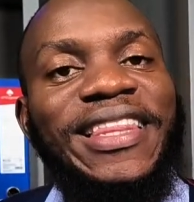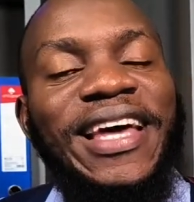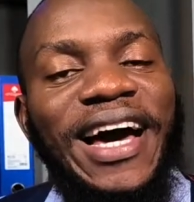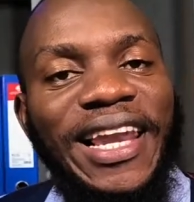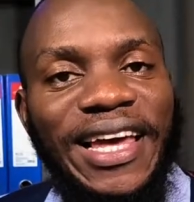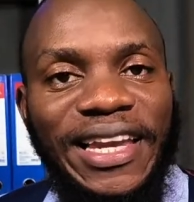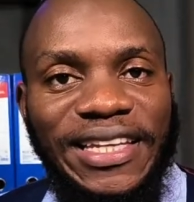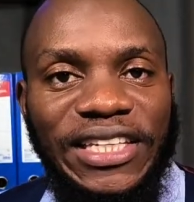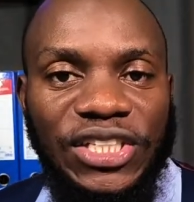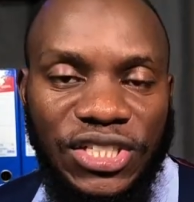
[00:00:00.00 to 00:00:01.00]
the
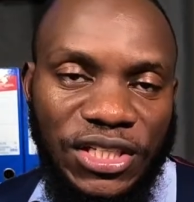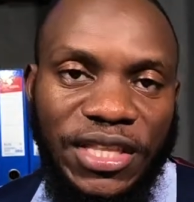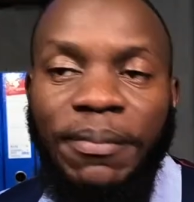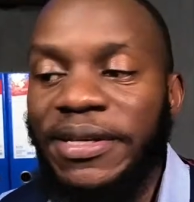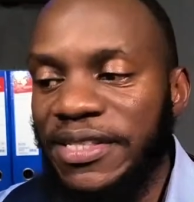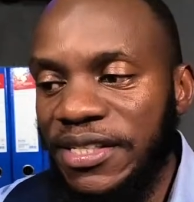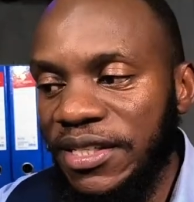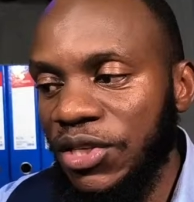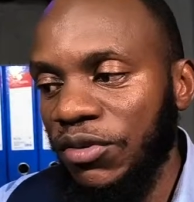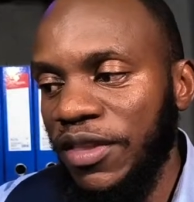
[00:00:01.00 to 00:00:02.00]
alkalinity, the
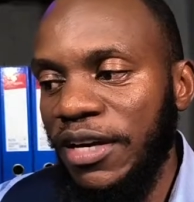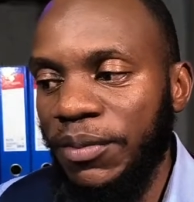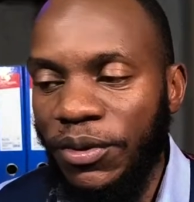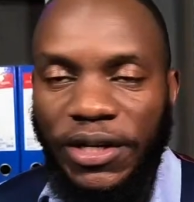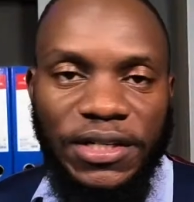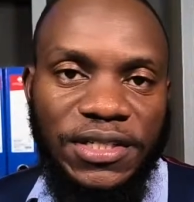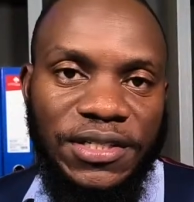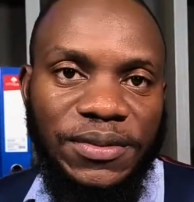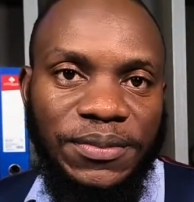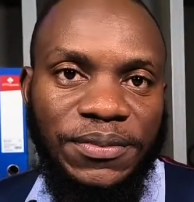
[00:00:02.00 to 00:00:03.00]
basicity of that product
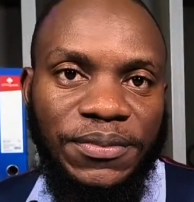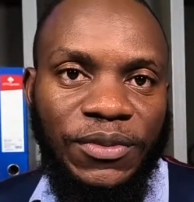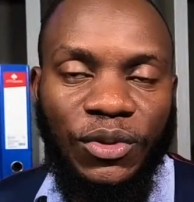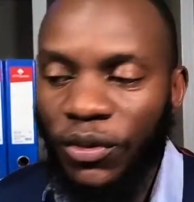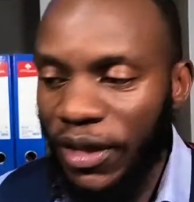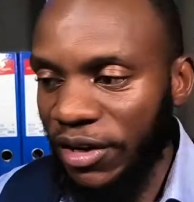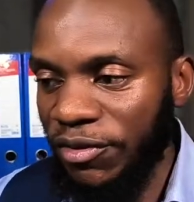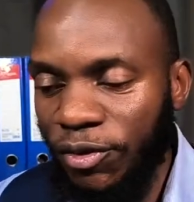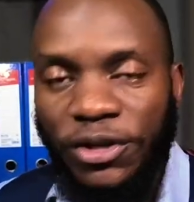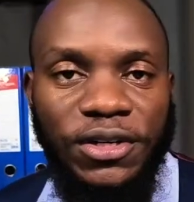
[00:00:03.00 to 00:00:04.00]
or that
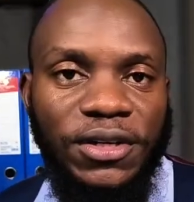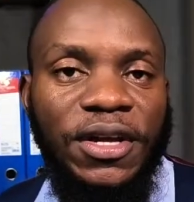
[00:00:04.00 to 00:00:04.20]
food.